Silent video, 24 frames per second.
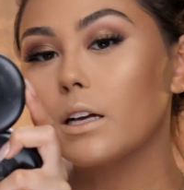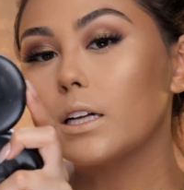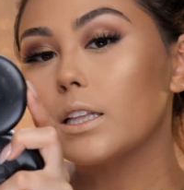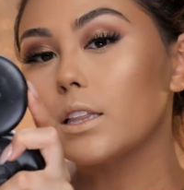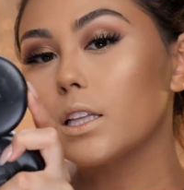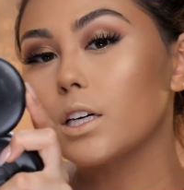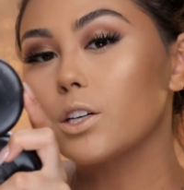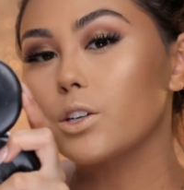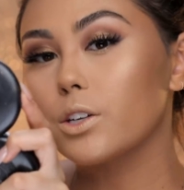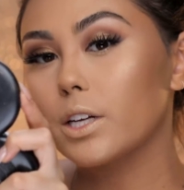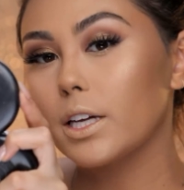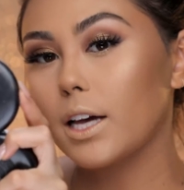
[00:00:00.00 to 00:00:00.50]

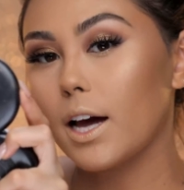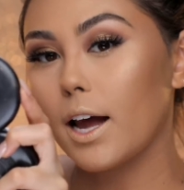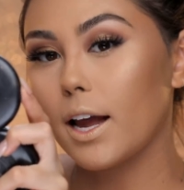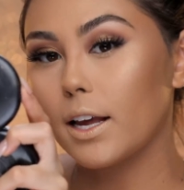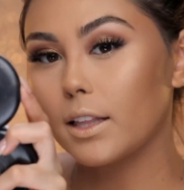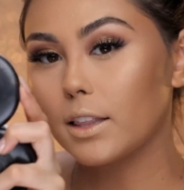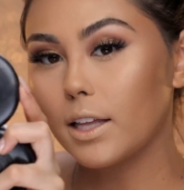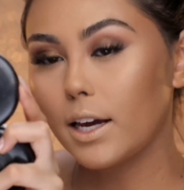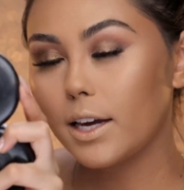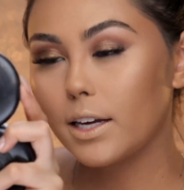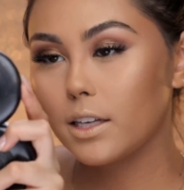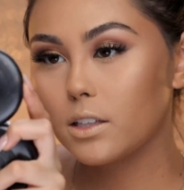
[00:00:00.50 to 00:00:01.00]
glittery
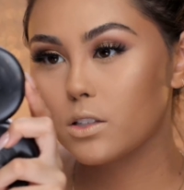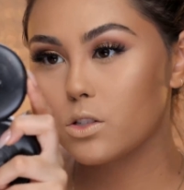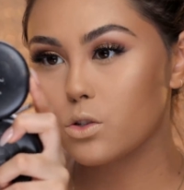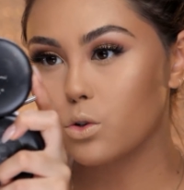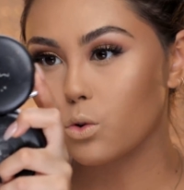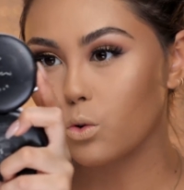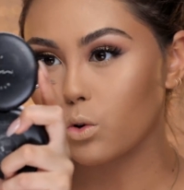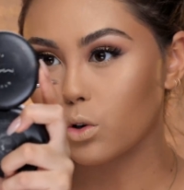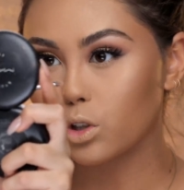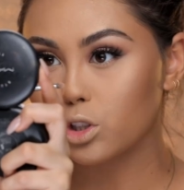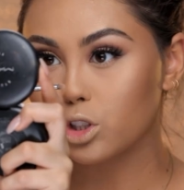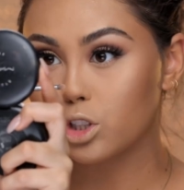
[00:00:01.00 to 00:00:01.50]
highlight
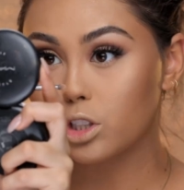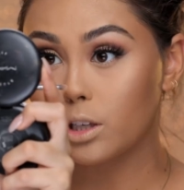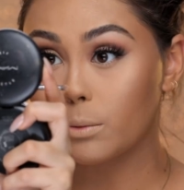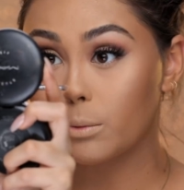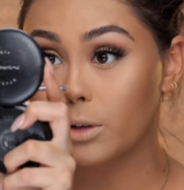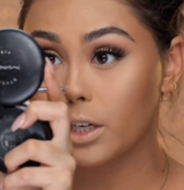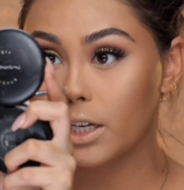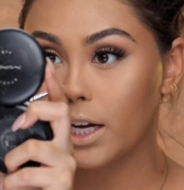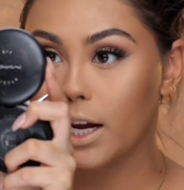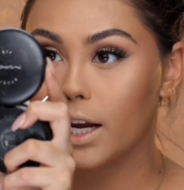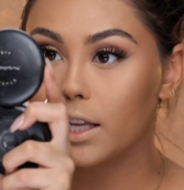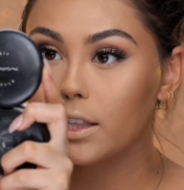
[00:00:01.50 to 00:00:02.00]
or
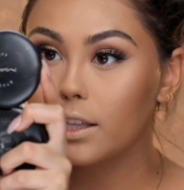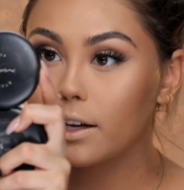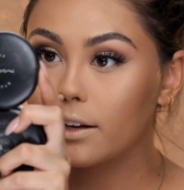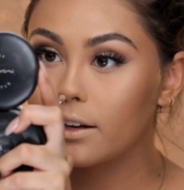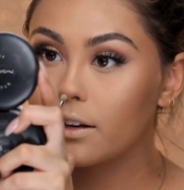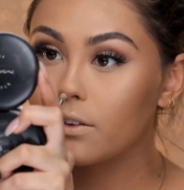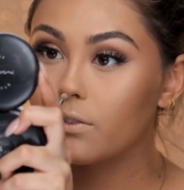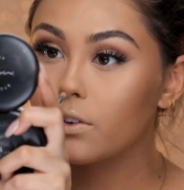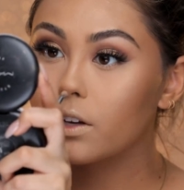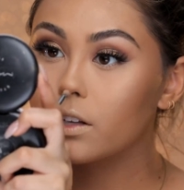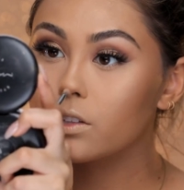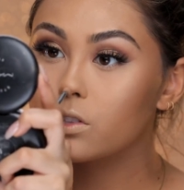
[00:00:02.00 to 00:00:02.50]
shimmery highlight
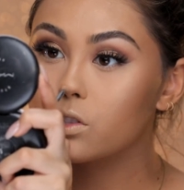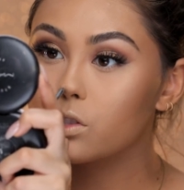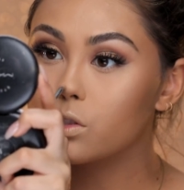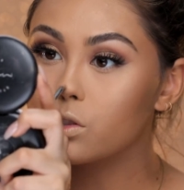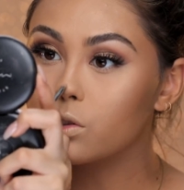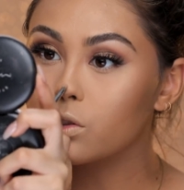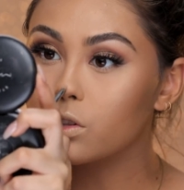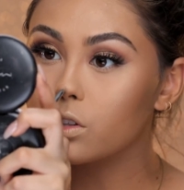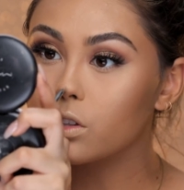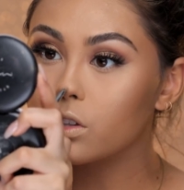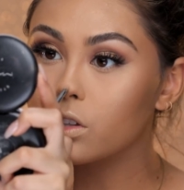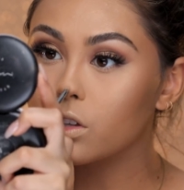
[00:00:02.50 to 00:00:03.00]
even
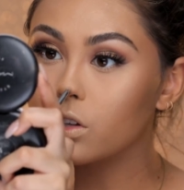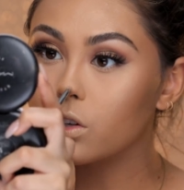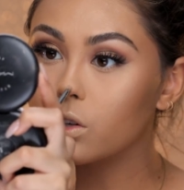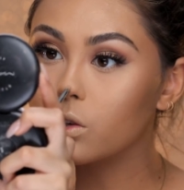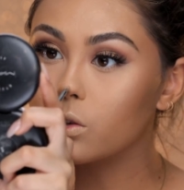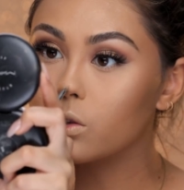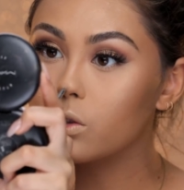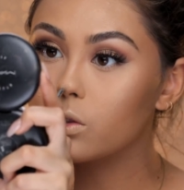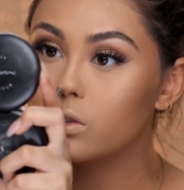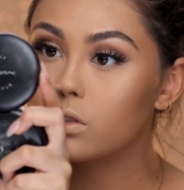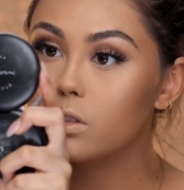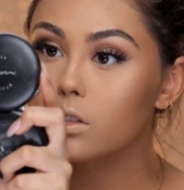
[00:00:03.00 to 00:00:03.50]
to the
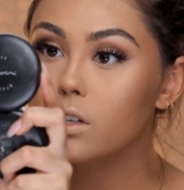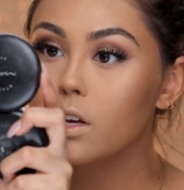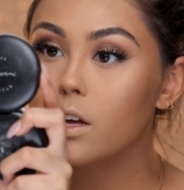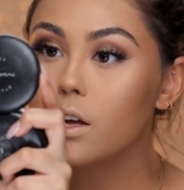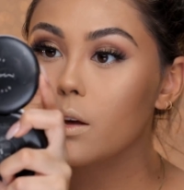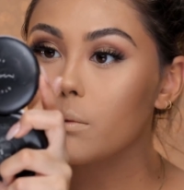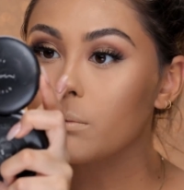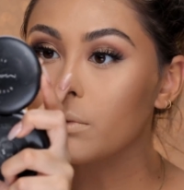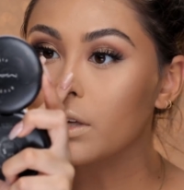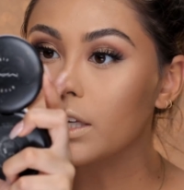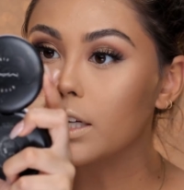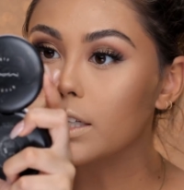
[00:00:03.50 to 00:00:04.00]
nose
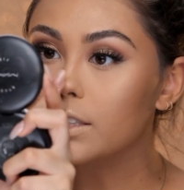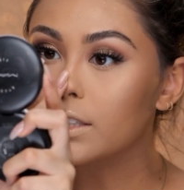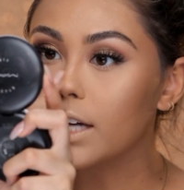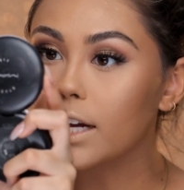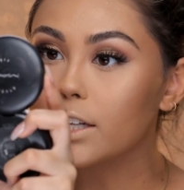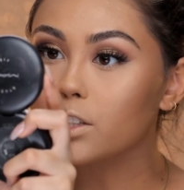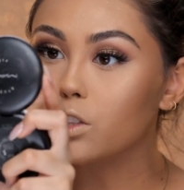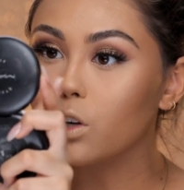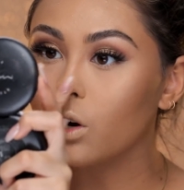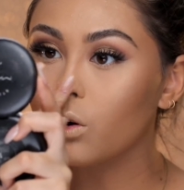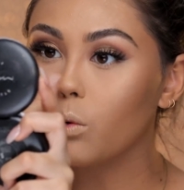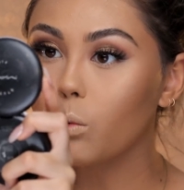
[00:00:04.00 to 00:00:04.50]
because
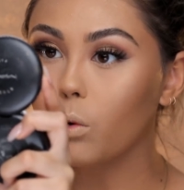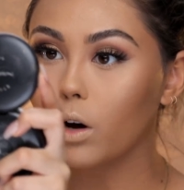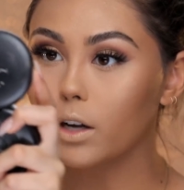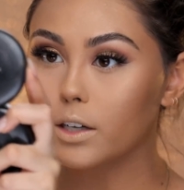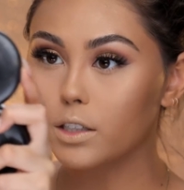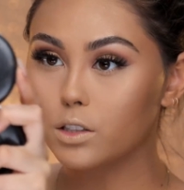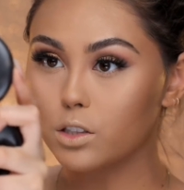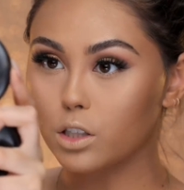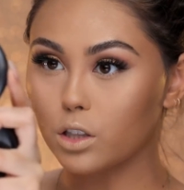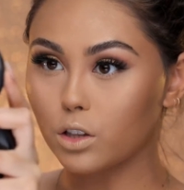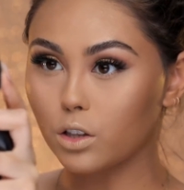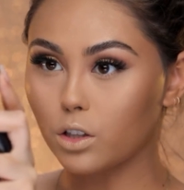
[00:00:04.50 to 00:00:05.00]
I don't want
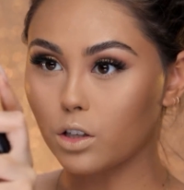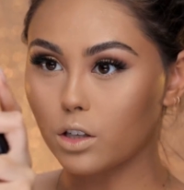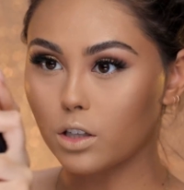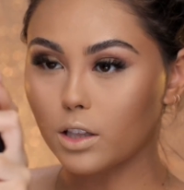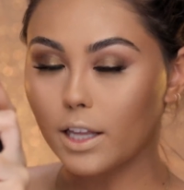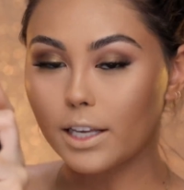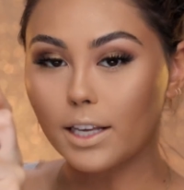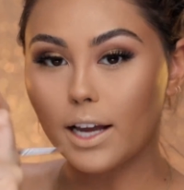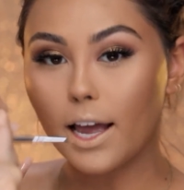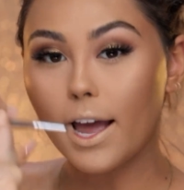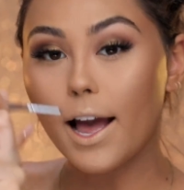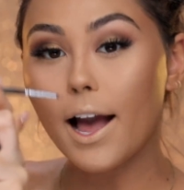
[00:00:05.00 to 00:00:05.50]
it to look
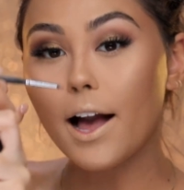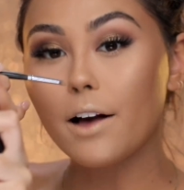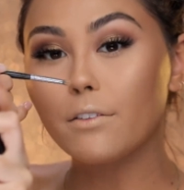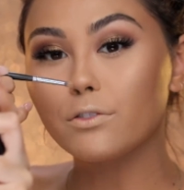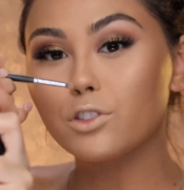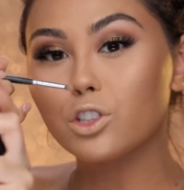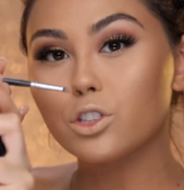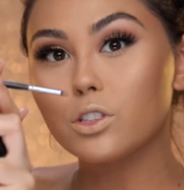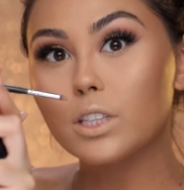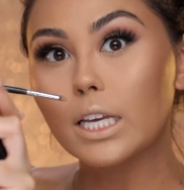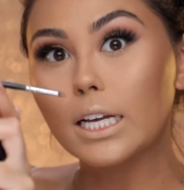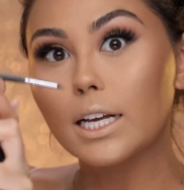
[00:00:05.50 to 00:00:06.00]
like I have
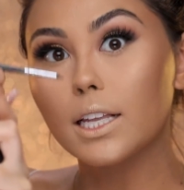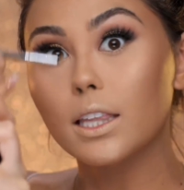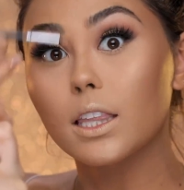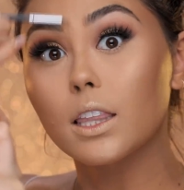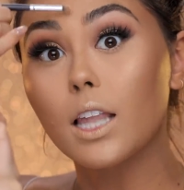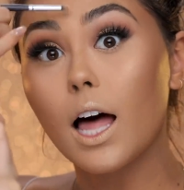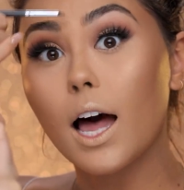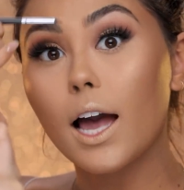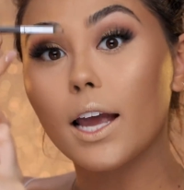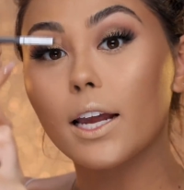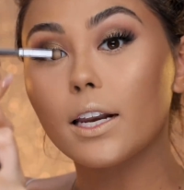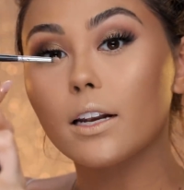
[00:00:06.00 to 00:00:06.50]
just like a
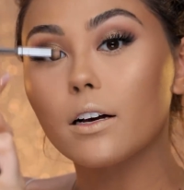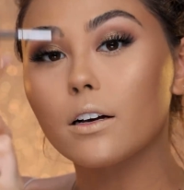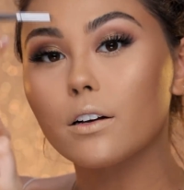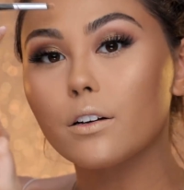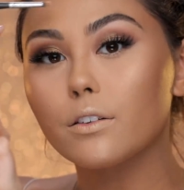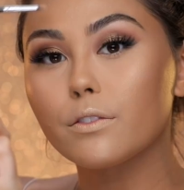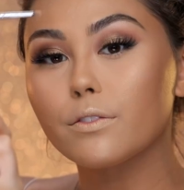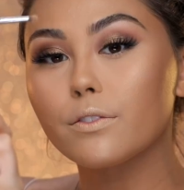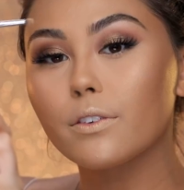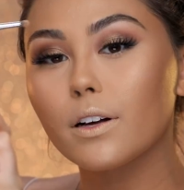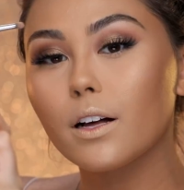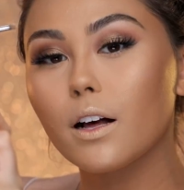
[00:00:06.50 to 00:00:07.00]
line
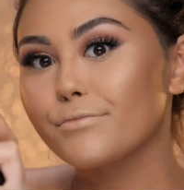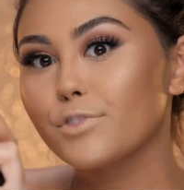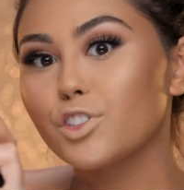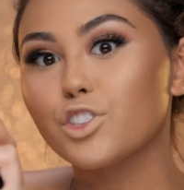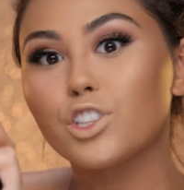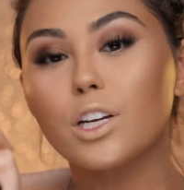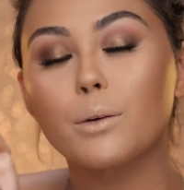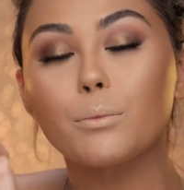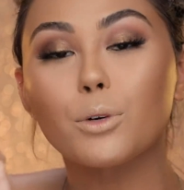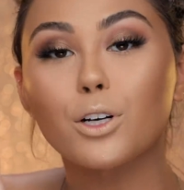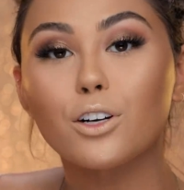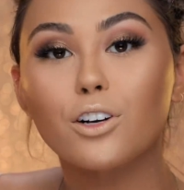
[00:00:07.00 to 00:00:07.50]
of
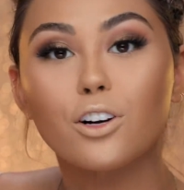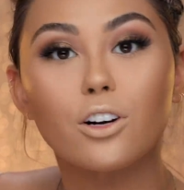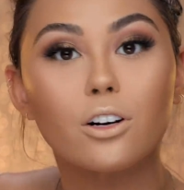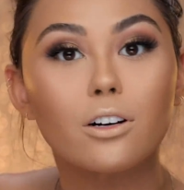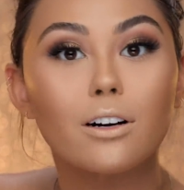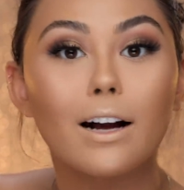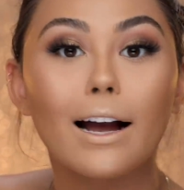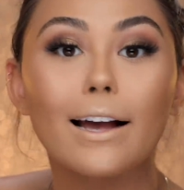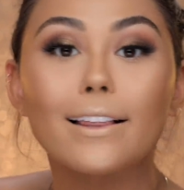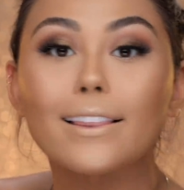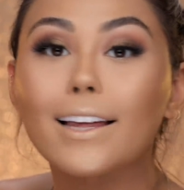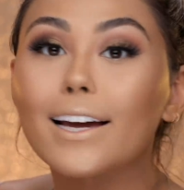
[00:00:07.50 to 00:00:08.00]
shimmer or
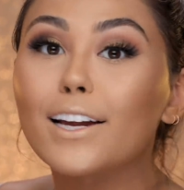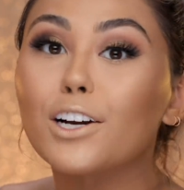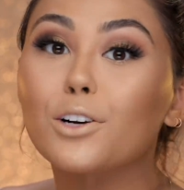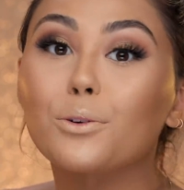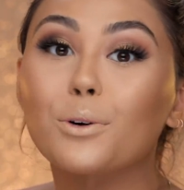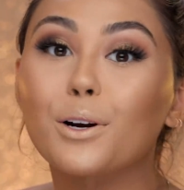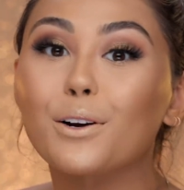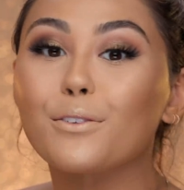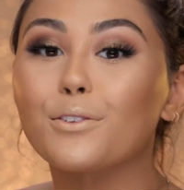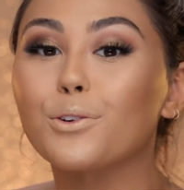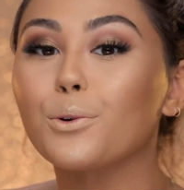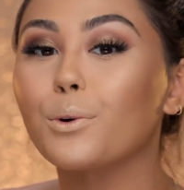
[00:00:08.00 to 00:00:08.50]
highlight or
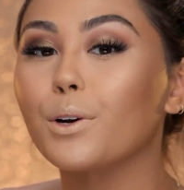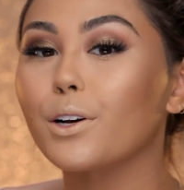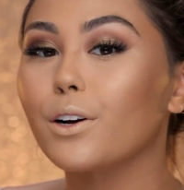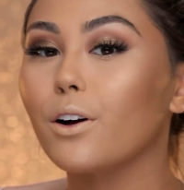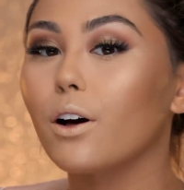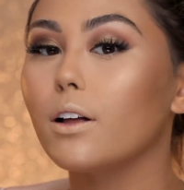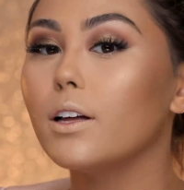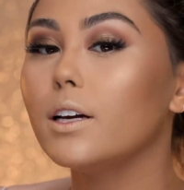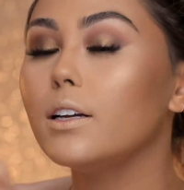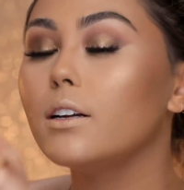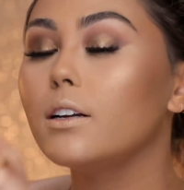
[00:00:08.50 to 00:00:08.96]
whatever you want to call